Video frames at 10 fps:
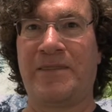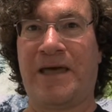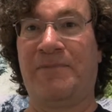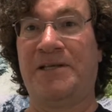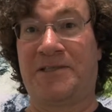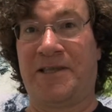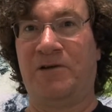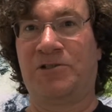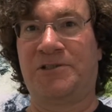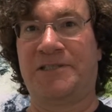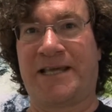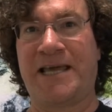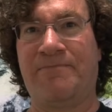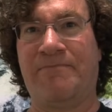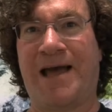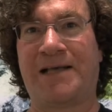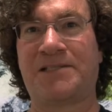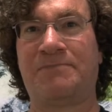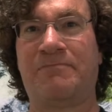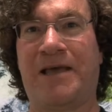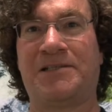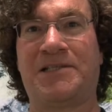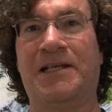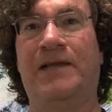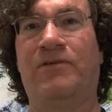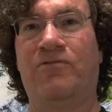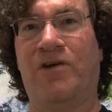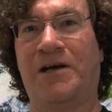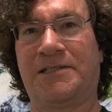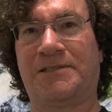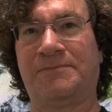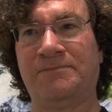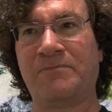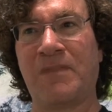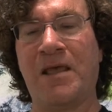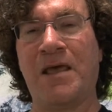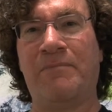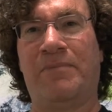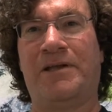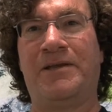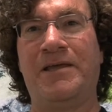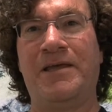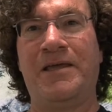That means the oceans gain mass and sea level rises. But